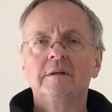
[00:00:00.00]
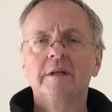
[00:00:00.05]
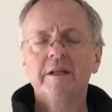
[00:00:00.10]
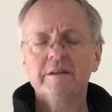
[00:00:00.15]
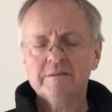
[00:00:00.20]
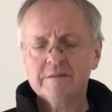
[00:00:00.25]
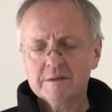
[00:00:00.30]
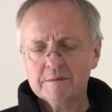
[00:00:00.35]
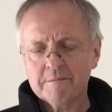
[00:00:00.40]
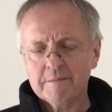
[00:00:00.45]

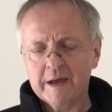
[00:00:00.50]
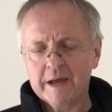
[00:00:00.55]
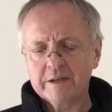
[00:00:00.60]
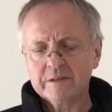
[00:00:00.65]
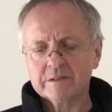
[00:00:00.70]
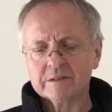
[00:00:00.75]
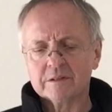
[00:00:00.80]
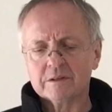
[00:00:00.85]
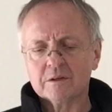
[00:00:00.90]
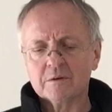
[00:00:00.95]
Let's
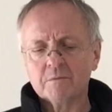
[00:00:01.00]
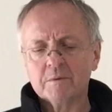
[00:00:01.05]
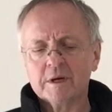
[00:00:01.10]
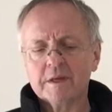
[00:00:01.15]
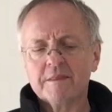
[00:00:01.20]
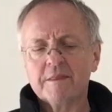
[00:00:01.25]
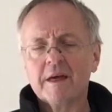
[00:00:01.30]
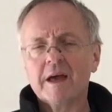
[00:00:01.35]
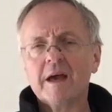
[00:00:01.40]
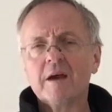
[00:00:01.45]
imagine that
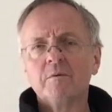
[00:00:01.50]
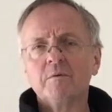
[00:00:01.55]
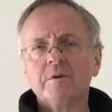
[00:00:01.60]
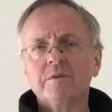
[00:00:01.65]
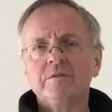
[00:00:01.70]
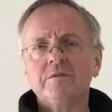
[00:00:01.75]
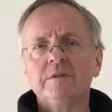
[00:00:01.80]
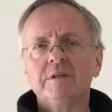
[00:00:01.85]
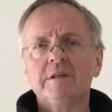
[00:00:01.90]
we're there with